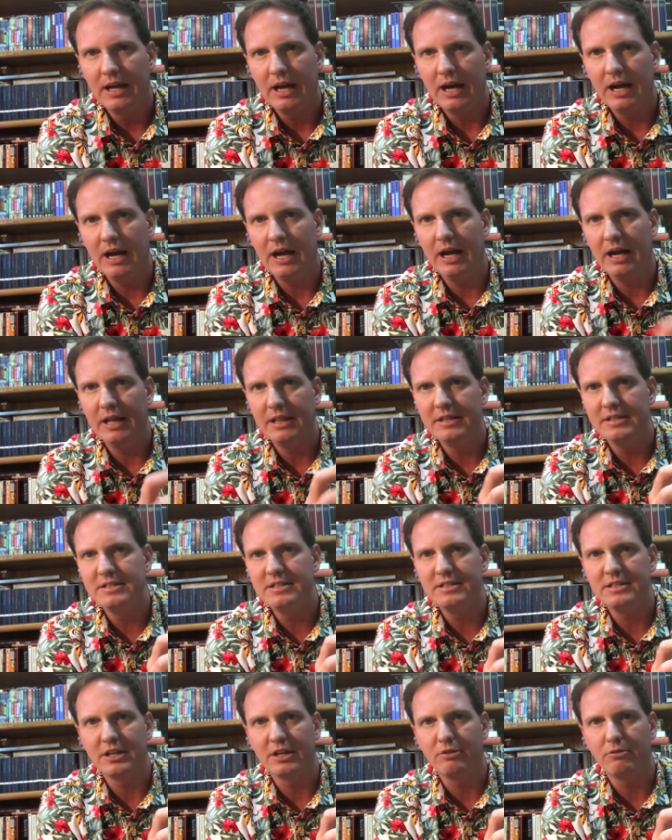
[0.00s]
Uh, this
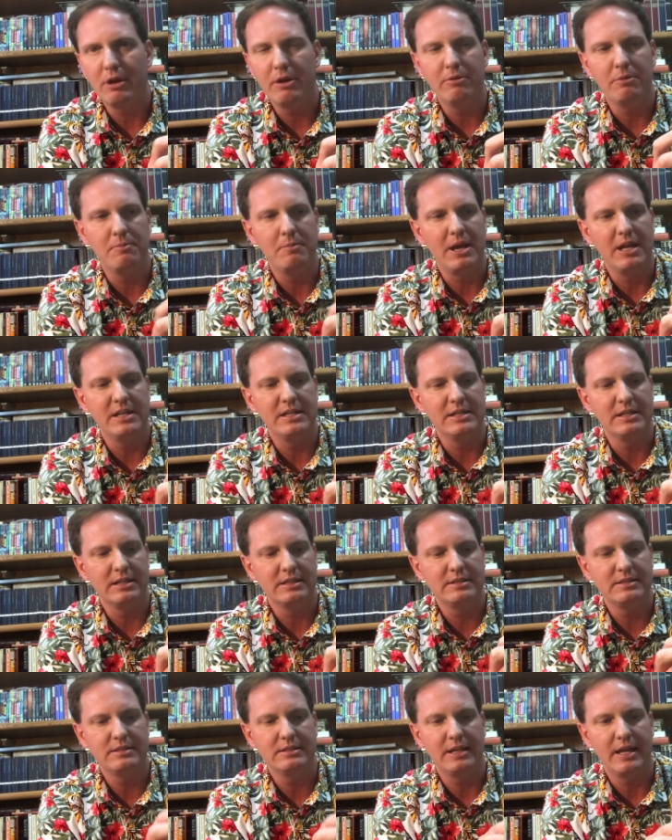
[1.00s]
is a great
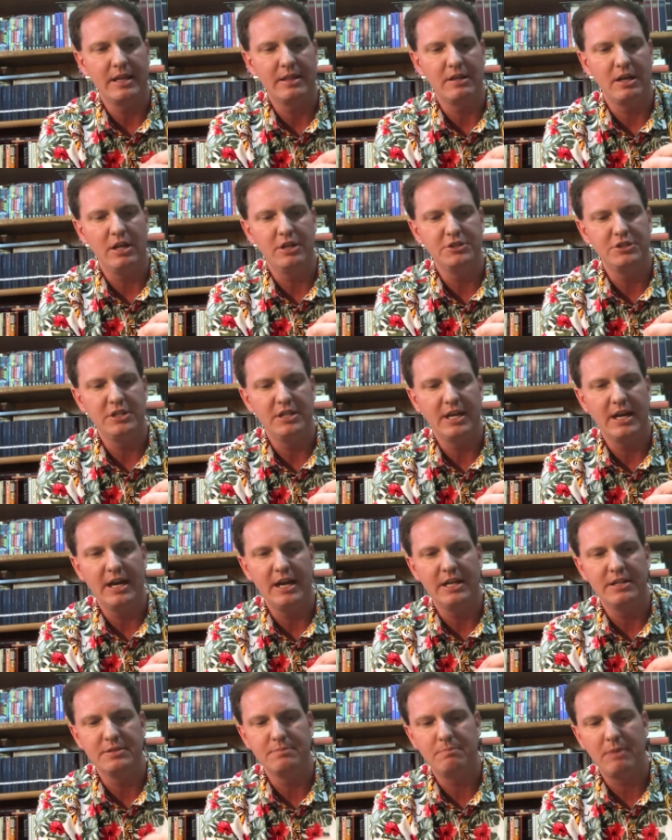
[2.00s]
romantics anthology that
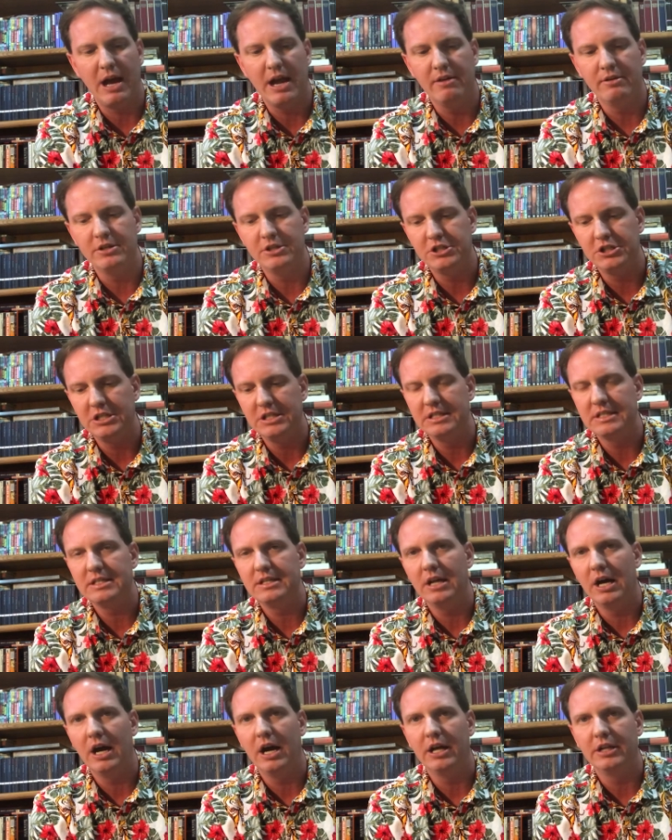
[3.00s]
has Byron, Sheets,
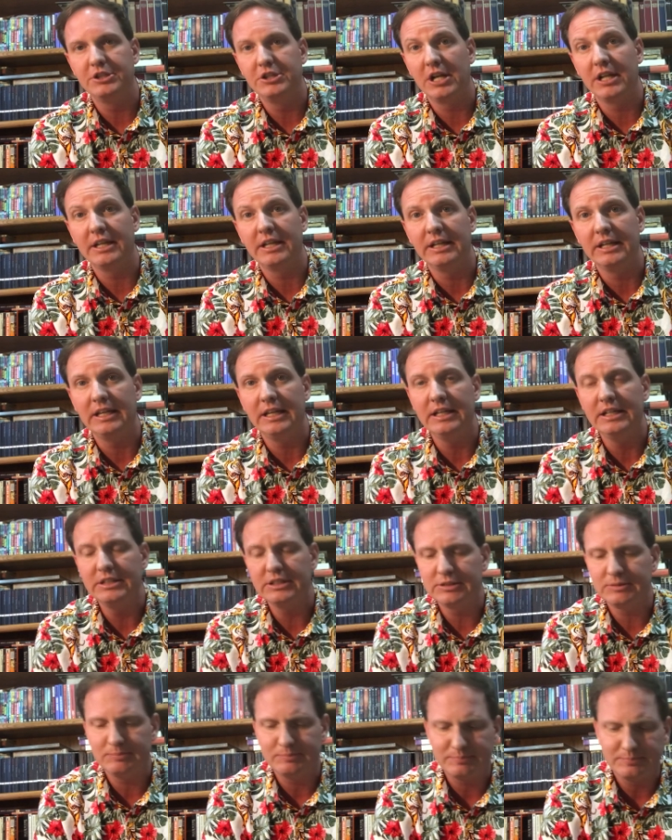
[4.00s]
uh, Shelley, and
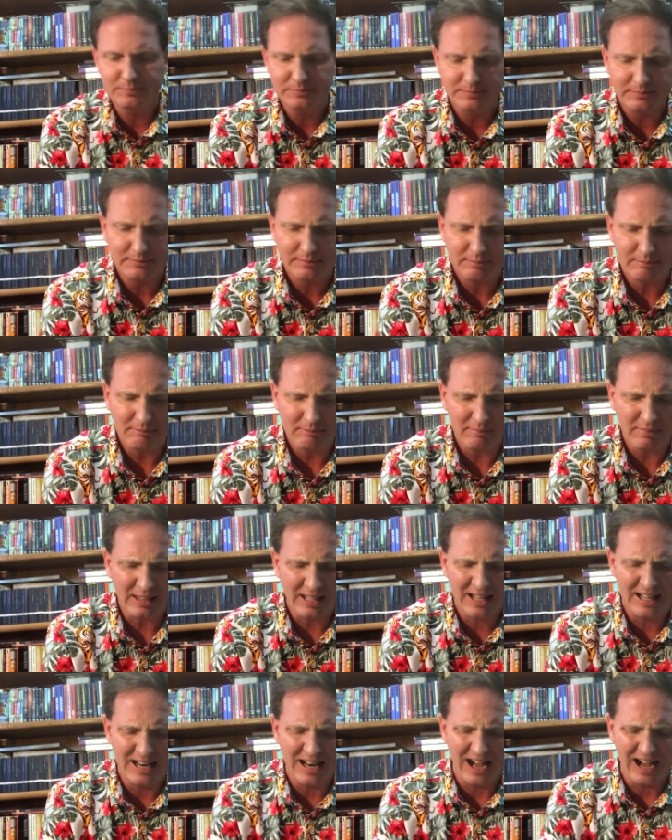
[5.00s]
Keats
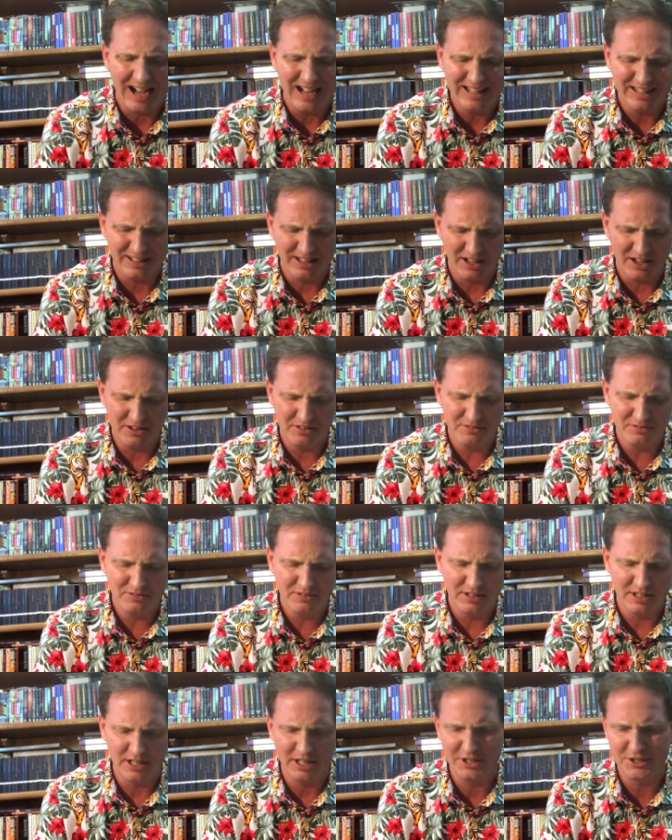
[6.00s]
and I love
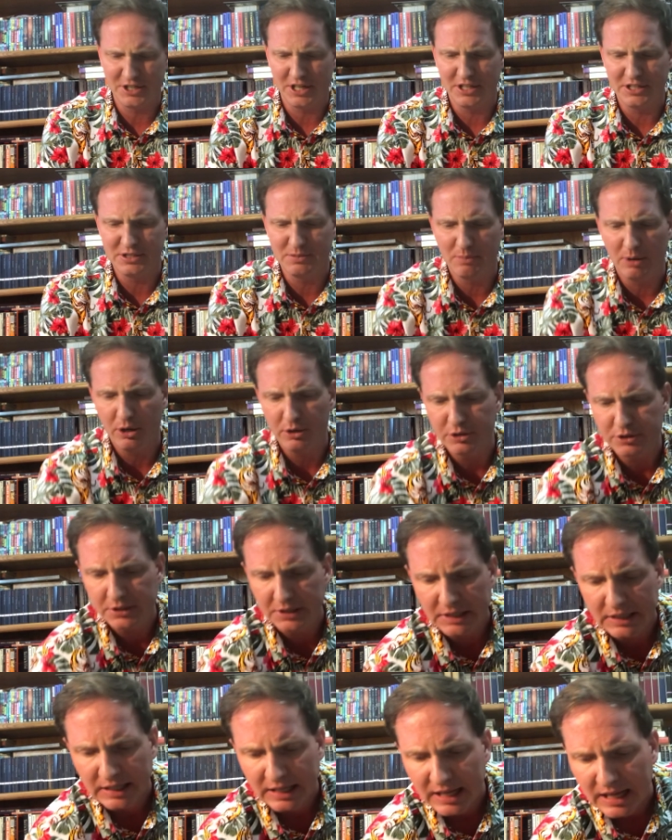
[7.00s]
uh, Shelley's
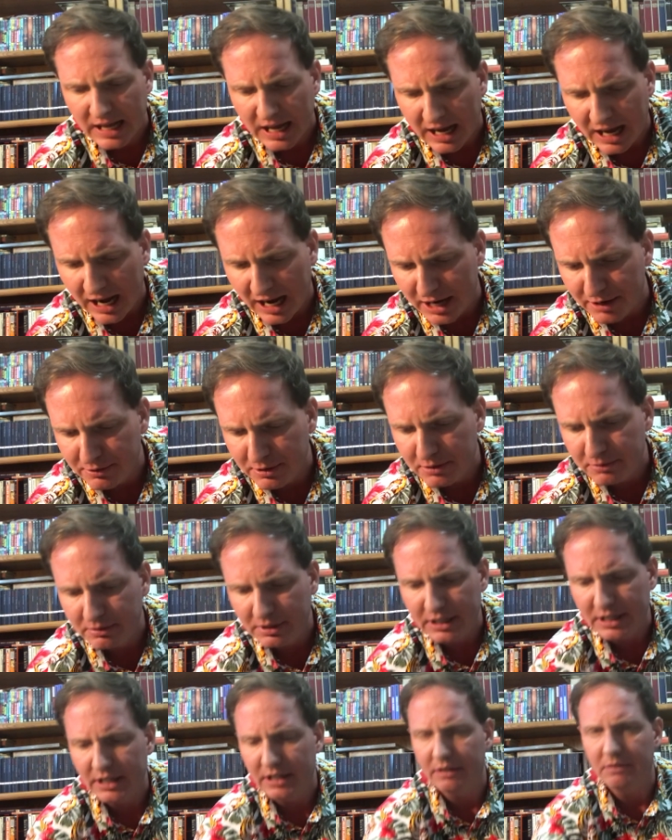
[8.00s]
poetry. I
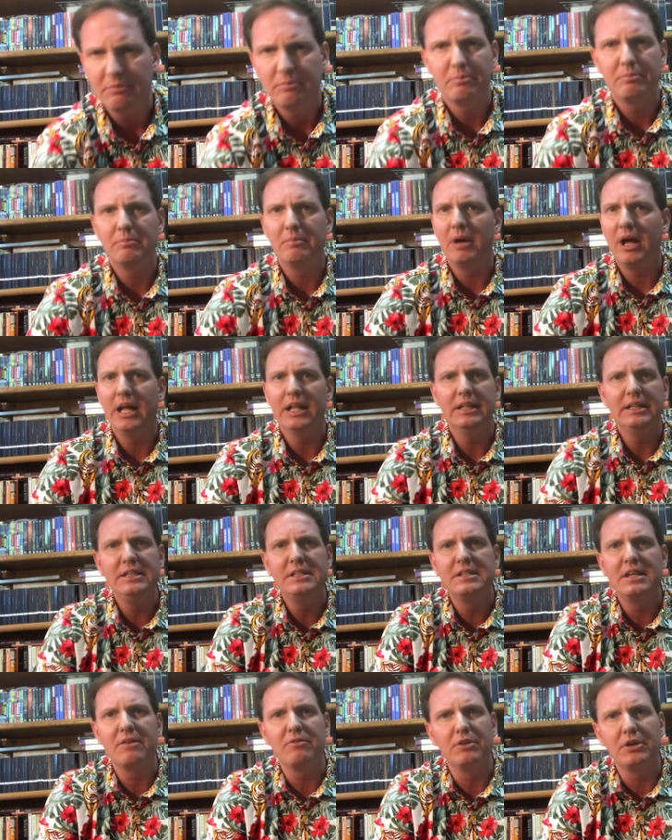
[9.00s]
reread it at
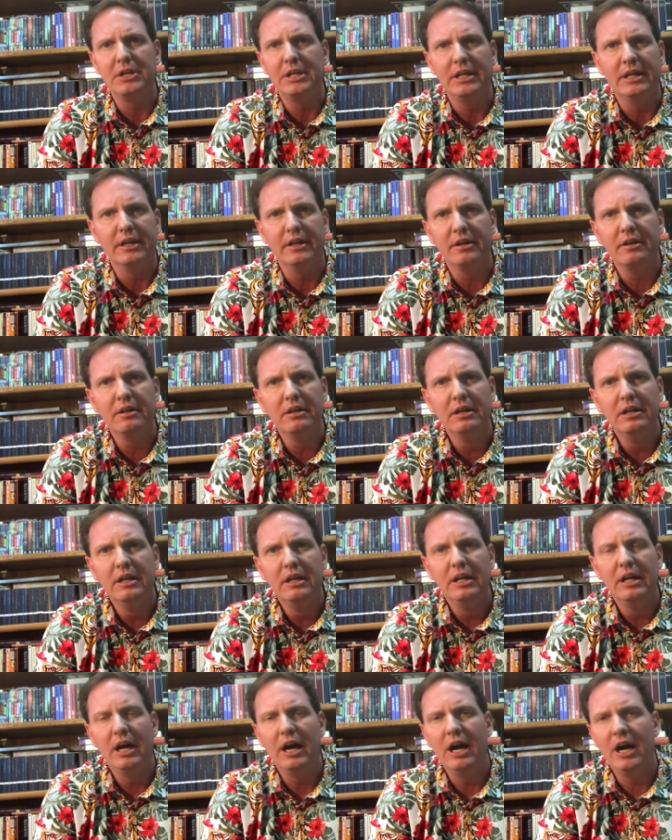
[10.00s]
least every year.
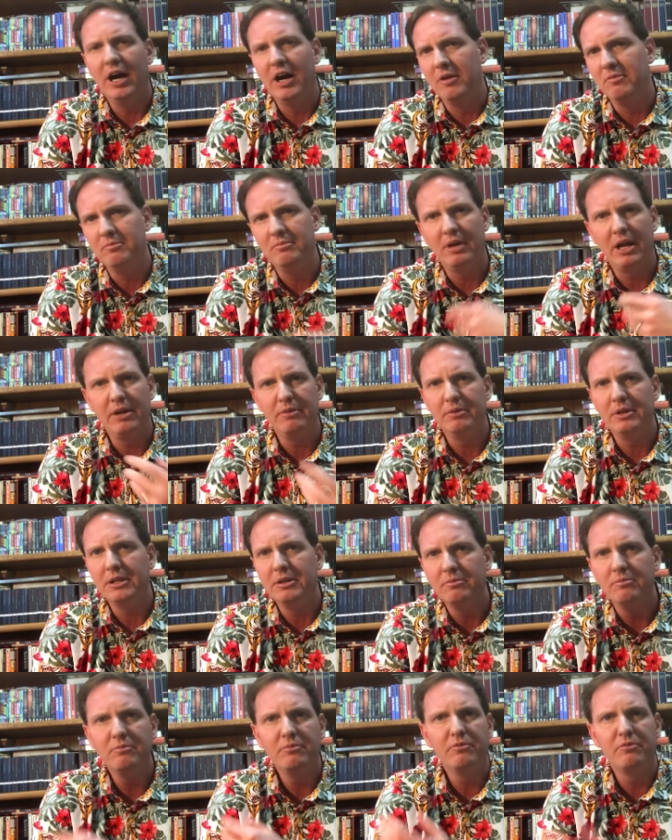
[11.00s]
Um, I read
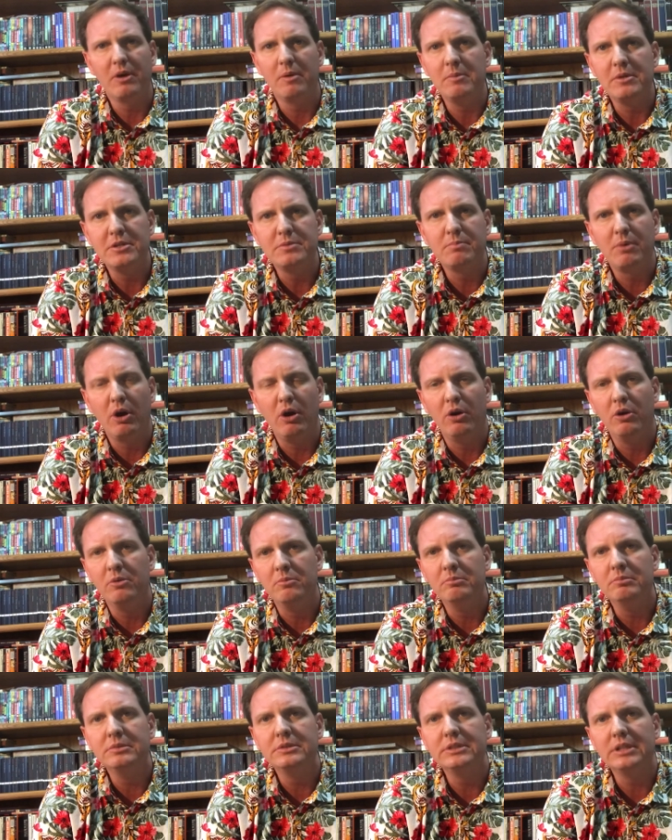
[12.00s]
from his
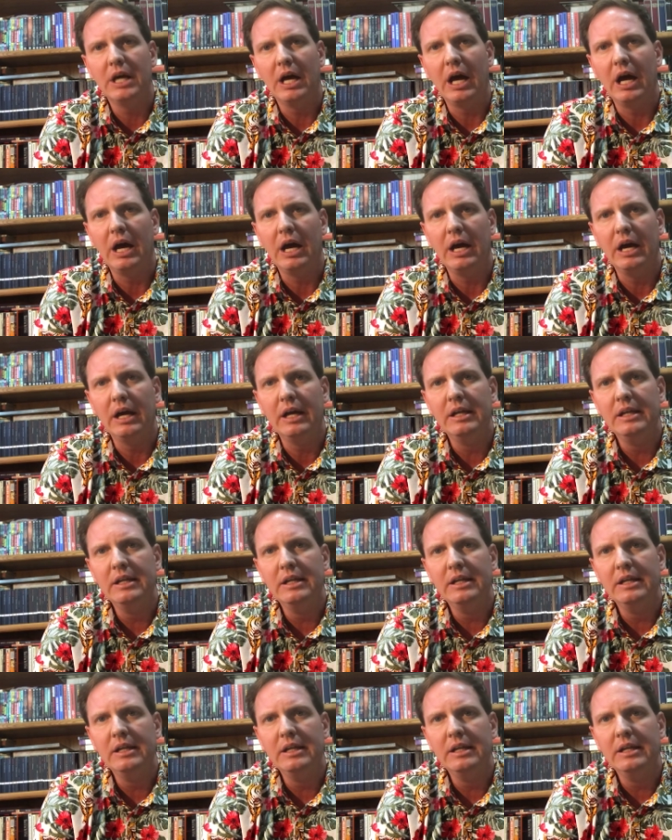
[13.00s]
poems uh,